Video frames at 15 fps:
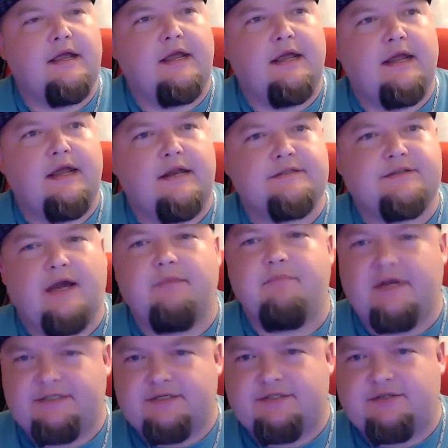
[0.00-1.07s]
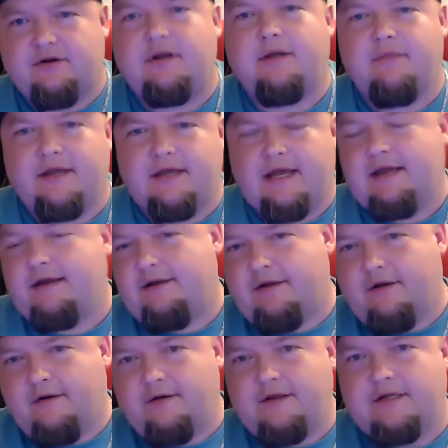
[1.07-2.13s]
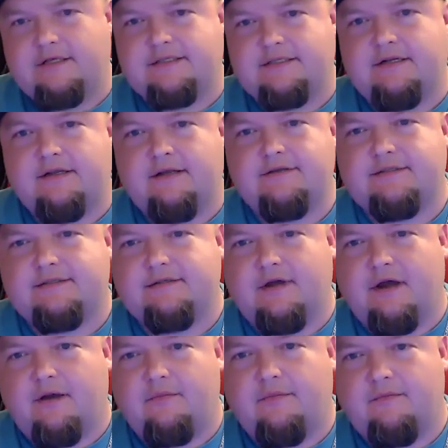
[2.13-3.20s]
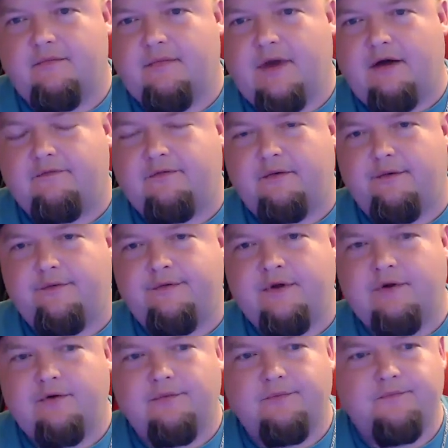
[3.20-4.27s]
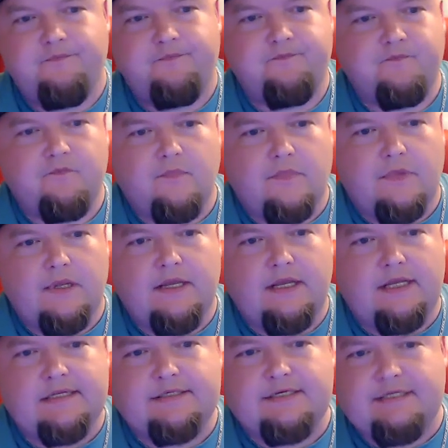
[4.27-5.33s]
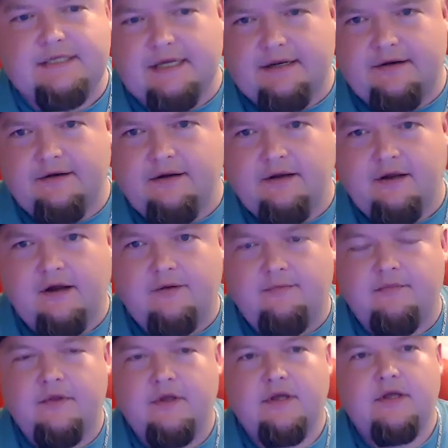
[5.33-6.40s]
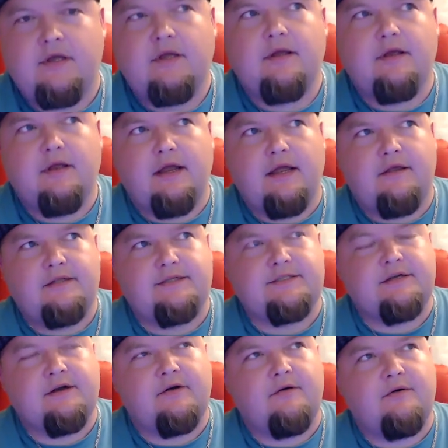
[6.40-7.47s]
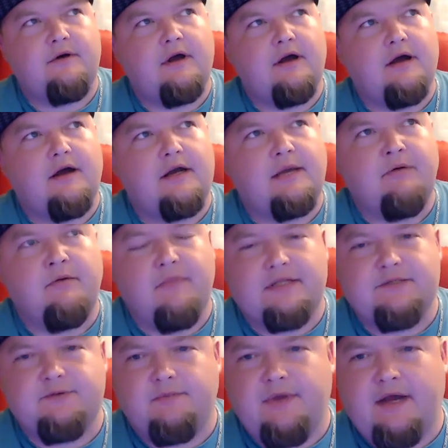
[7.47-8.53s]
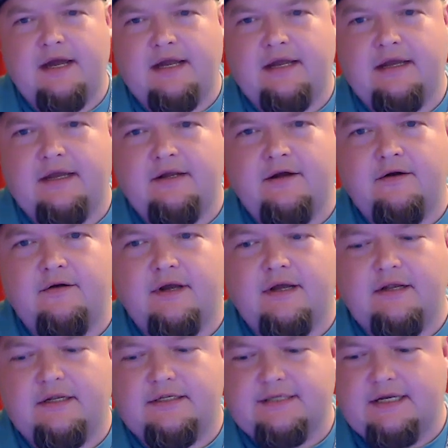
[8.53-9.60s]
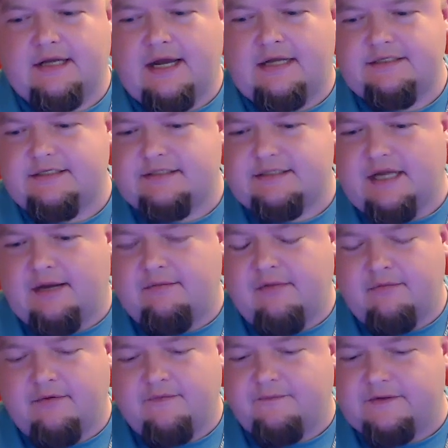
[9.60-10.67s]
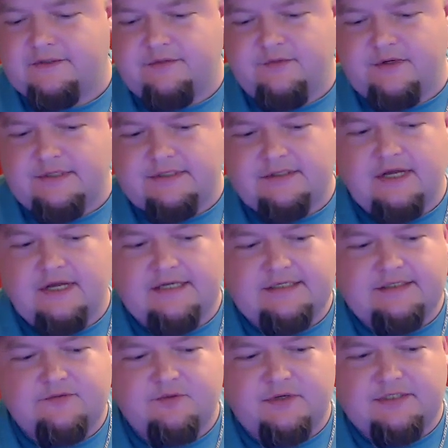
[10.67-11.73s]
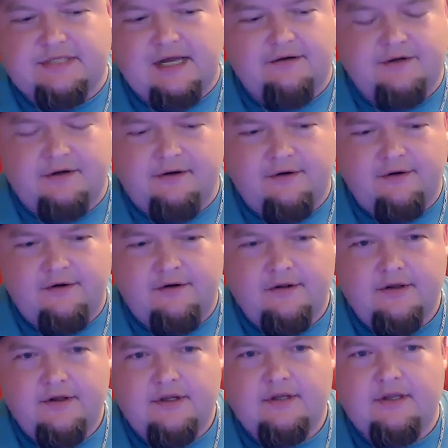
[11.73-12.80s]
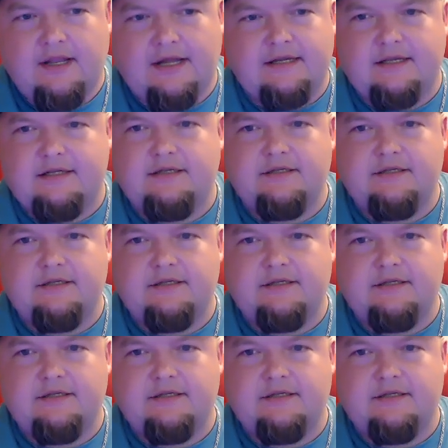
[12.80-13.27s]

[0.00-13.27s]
and so I messaged her and I'm like, hey, you know, are you gonna send this um, out for a review? And she did. Um, and then so a couple months went by, you know, and it's like I just I remember for some reason I just reached out to her, like